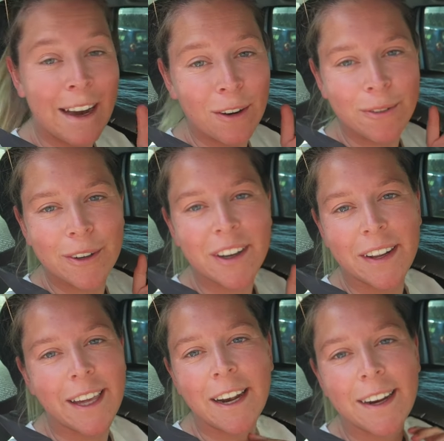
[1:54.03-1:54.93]
Now we're
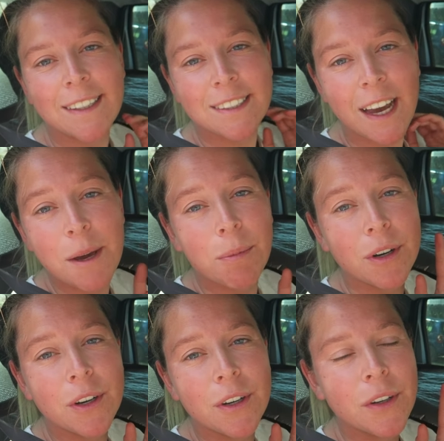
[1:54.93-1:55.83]
gonna get an acai
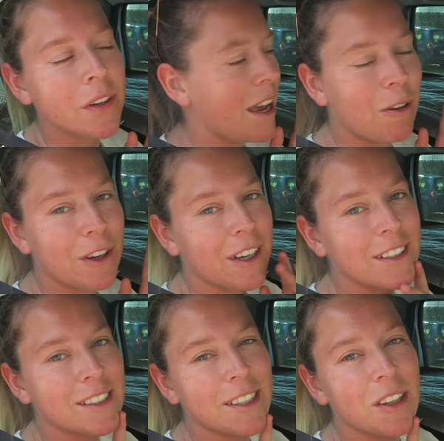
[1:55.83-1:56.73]
bowl, then we're
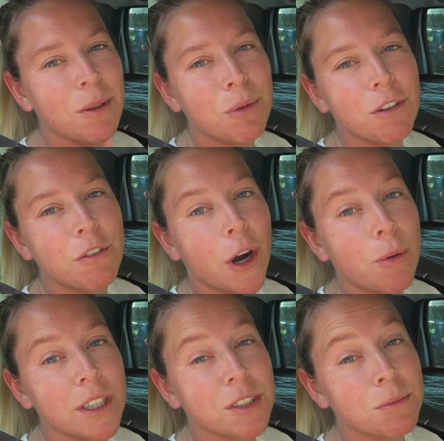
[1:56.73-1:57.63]
gonna sit on the boulevard,
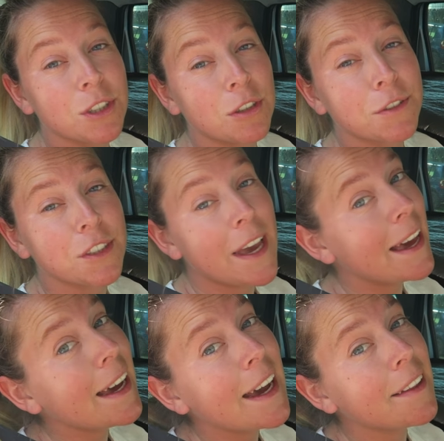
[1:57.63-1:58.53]
watch some surfers,
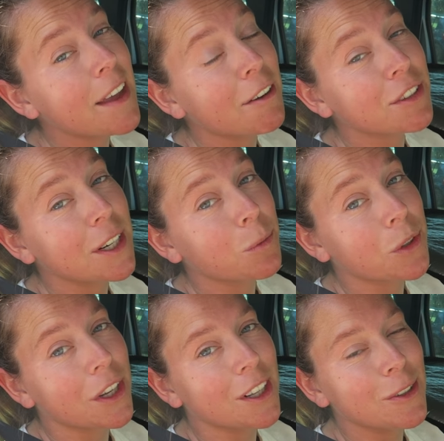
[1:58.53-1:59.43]
and after that
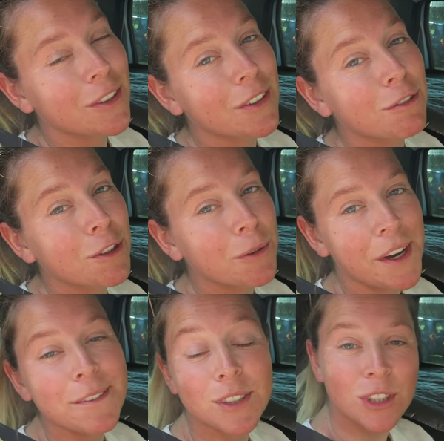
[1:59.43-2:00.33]
we're gonna look for
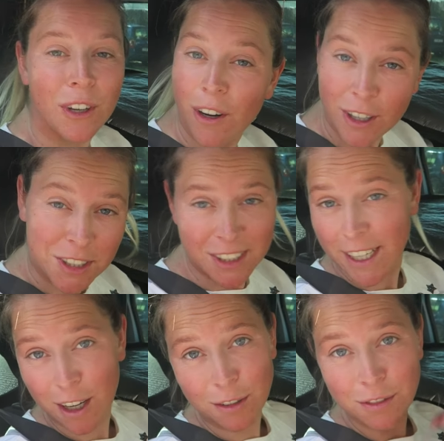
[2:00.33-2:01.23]
waves
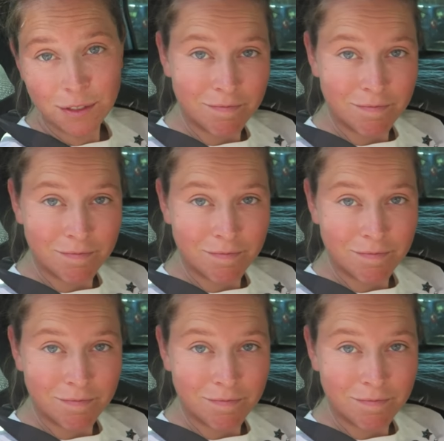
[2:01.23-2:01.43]
ourselves.